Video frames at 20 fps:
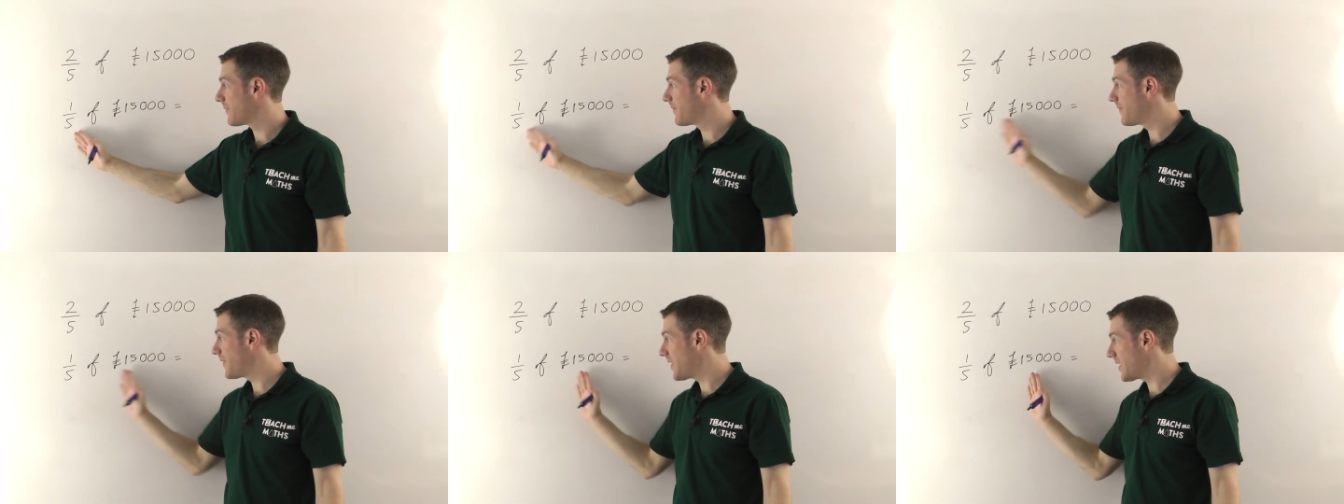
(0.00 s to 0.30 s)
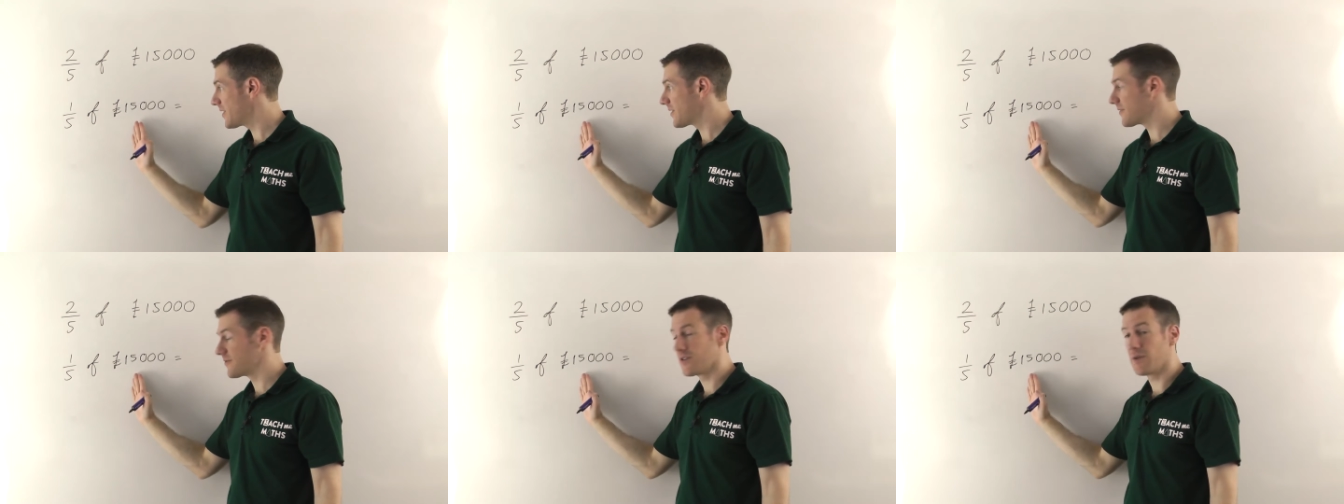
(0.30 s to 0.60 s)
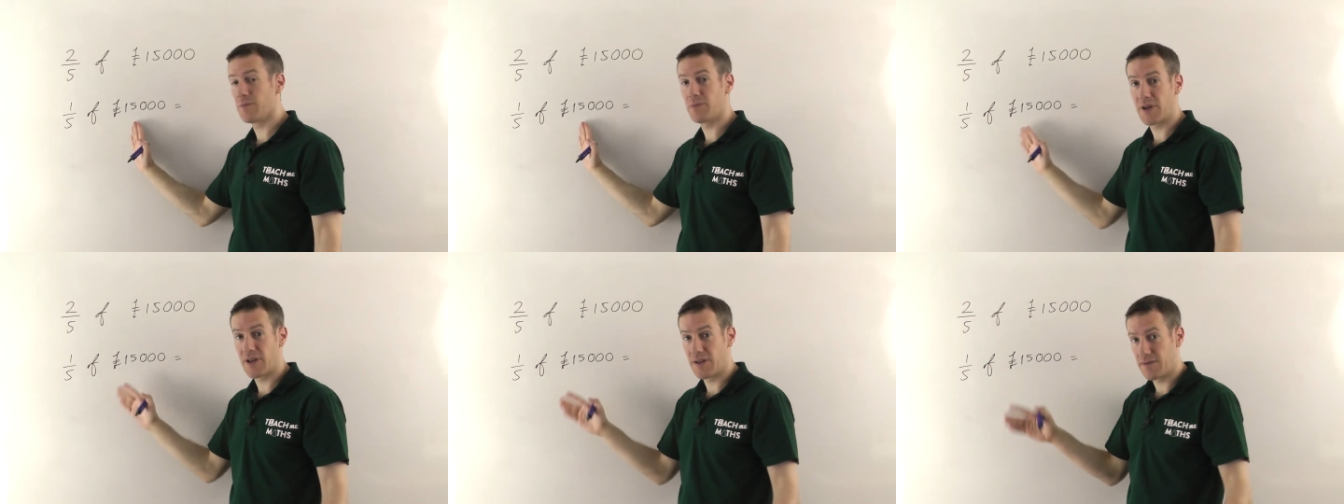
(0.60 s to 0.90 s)
a fifth of
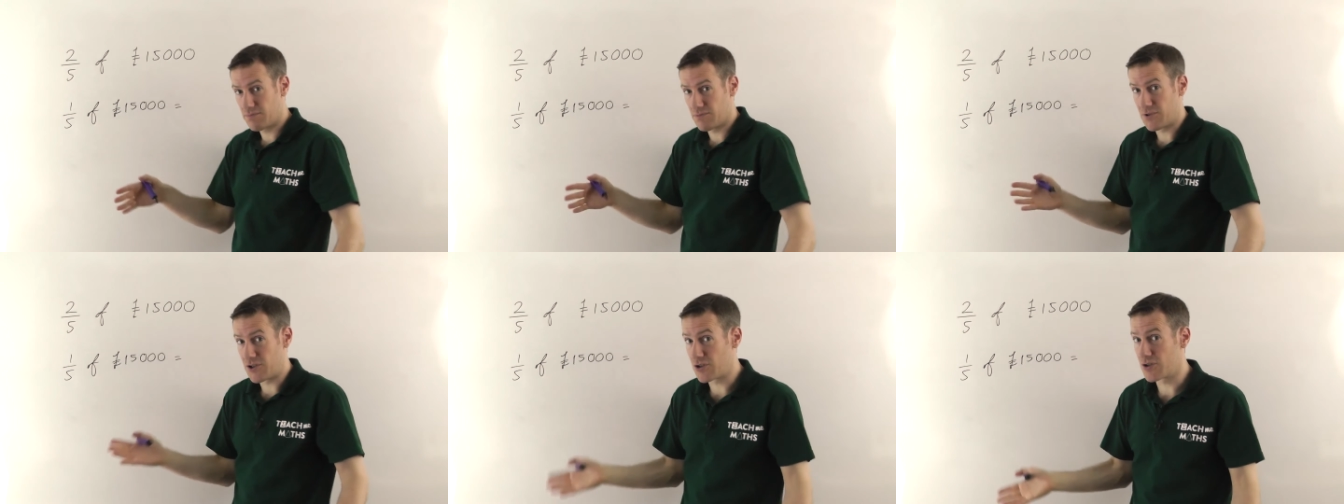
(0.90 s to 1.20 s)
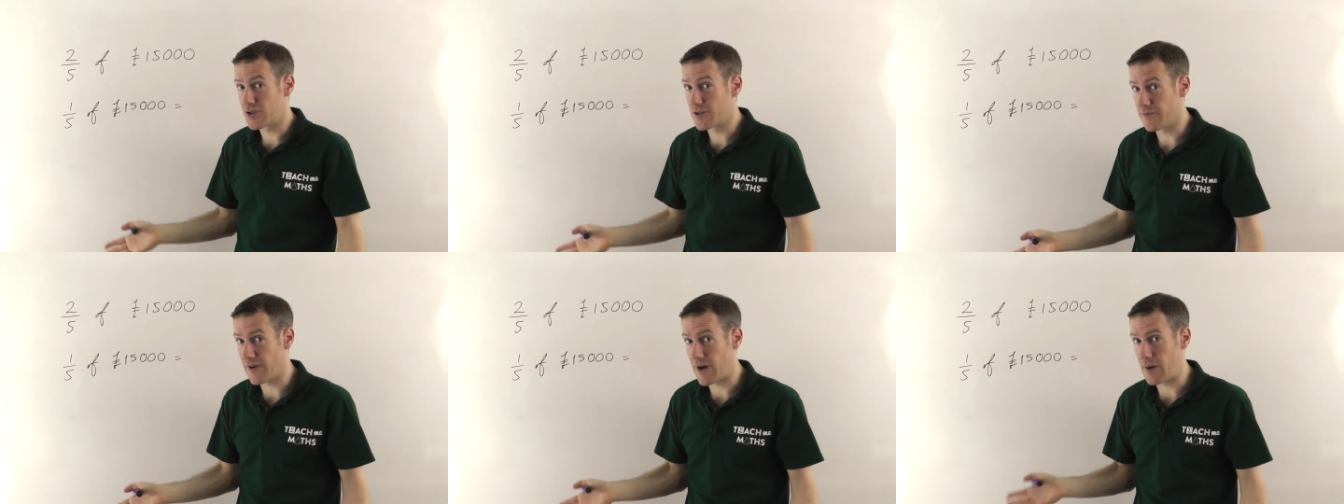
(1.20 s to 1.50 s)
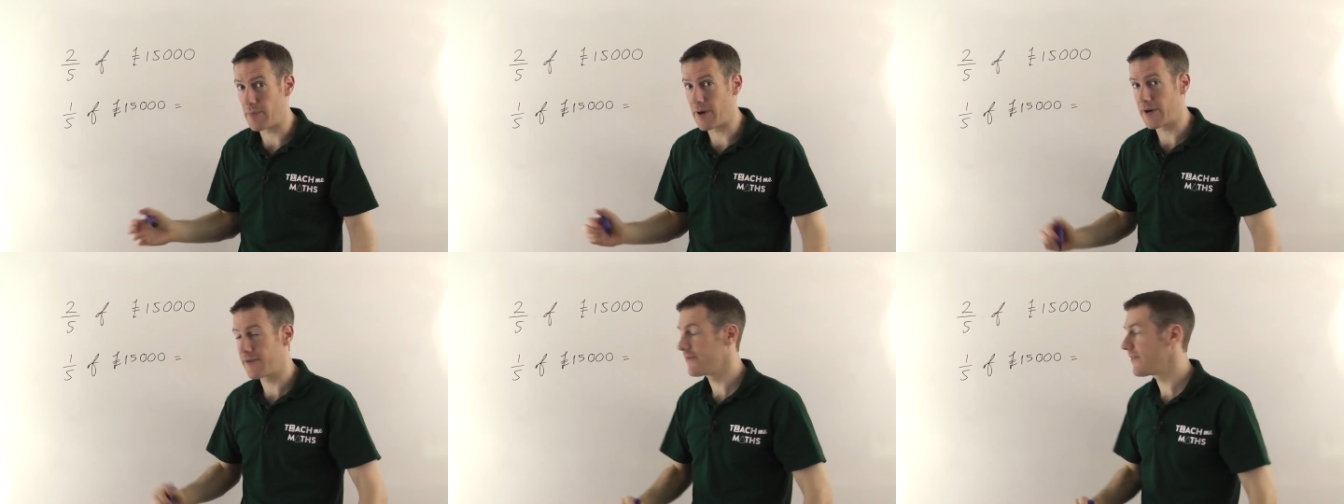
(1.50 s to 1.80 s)
something, you just
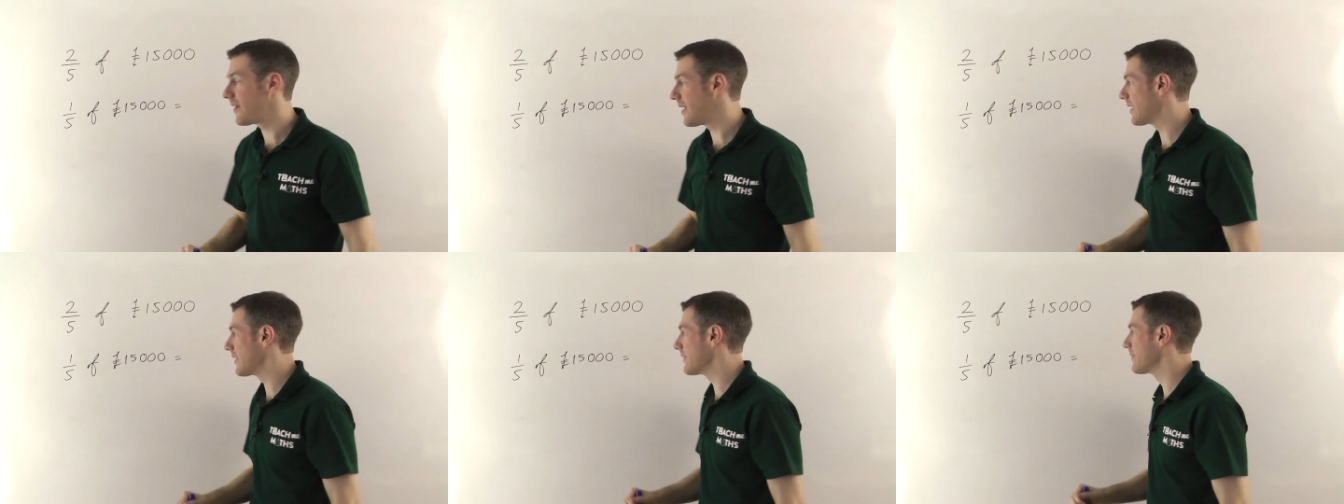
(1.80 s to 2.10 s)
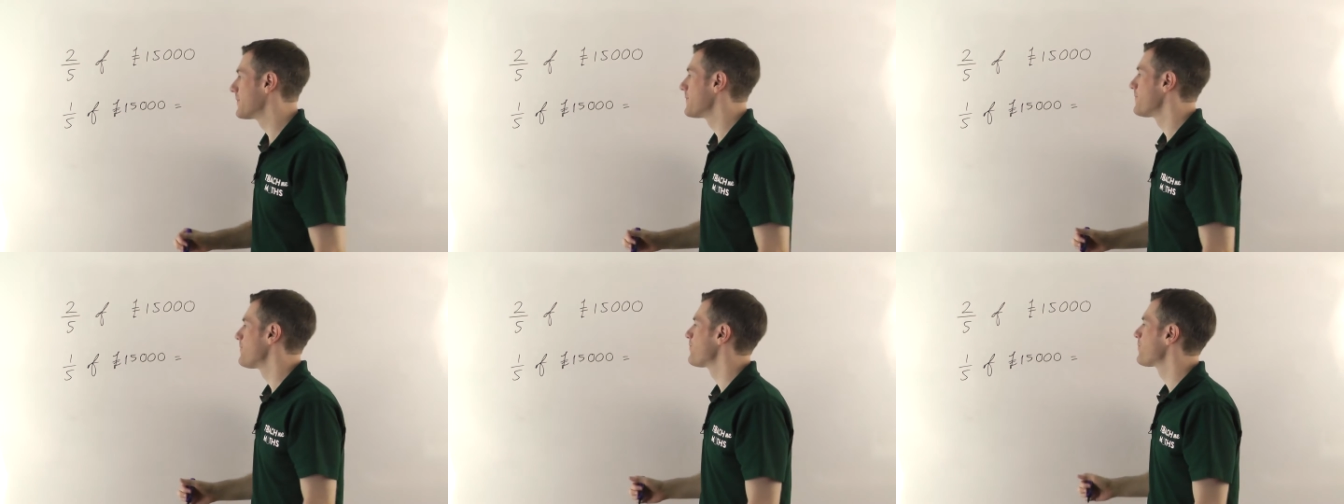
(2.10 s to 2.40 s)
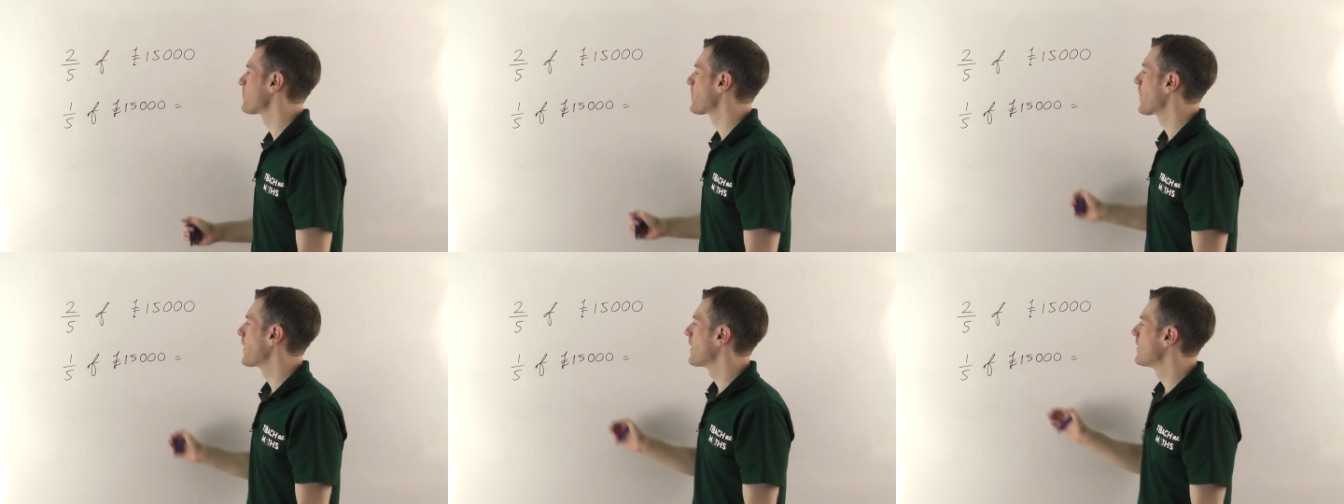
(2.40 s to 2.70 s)
divide by 5.
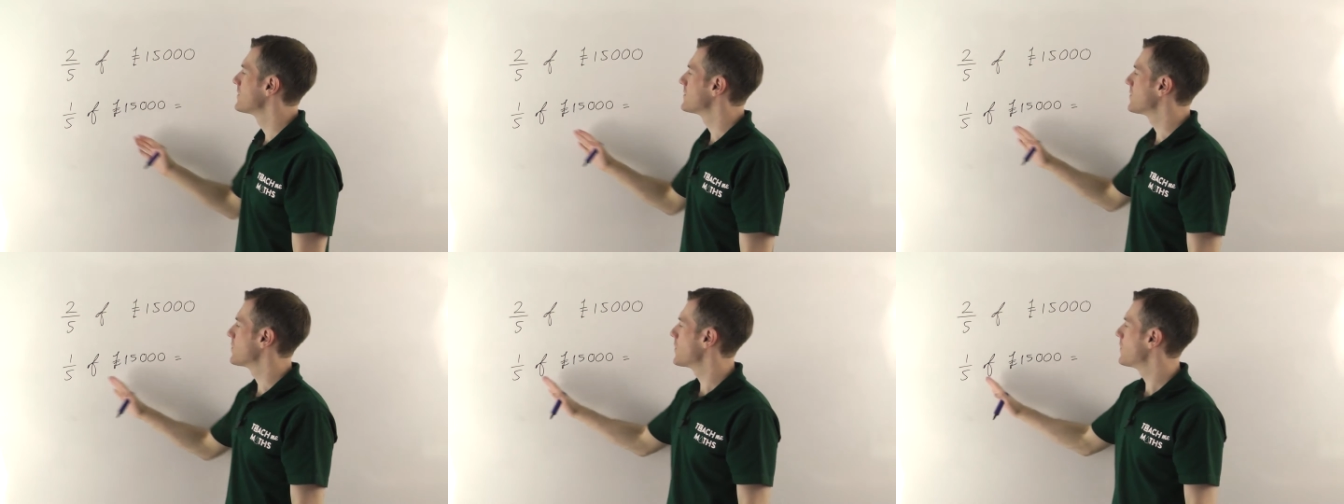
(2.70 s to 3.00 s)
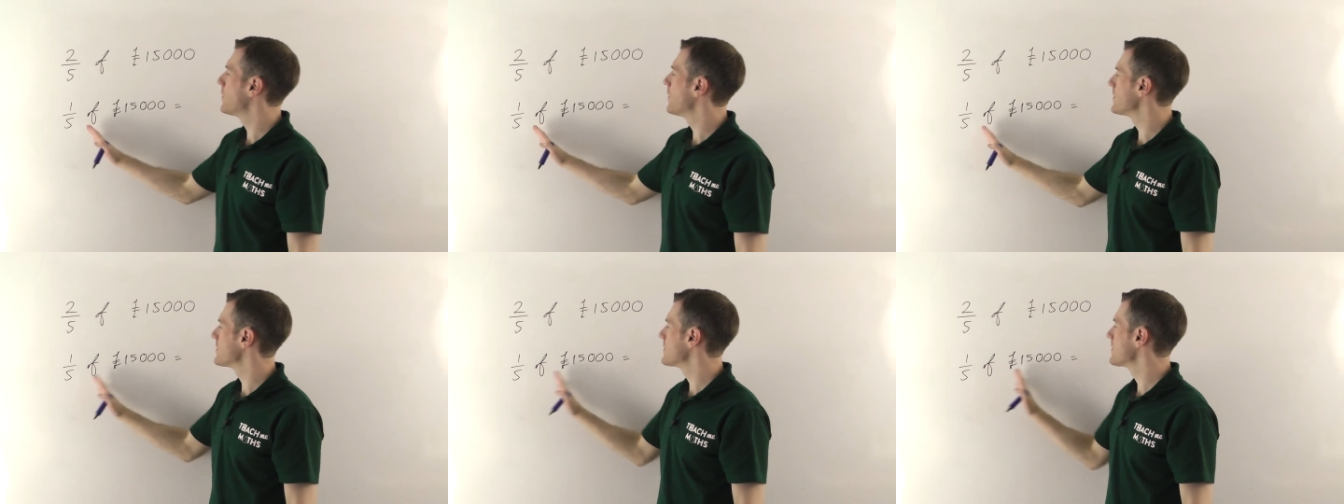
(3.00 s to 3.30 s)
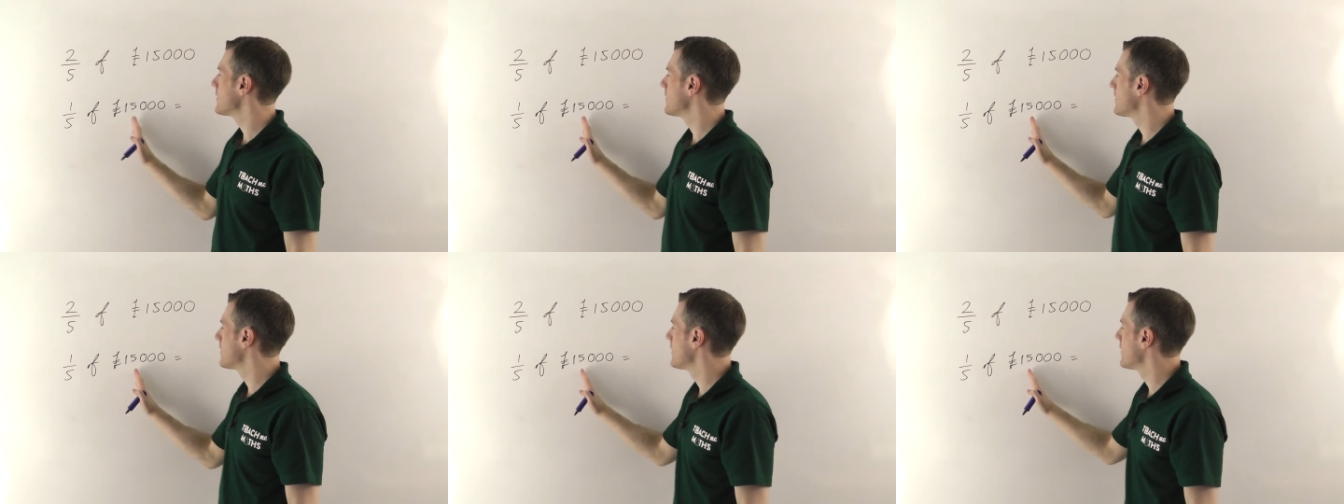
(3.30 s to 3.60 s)
So we want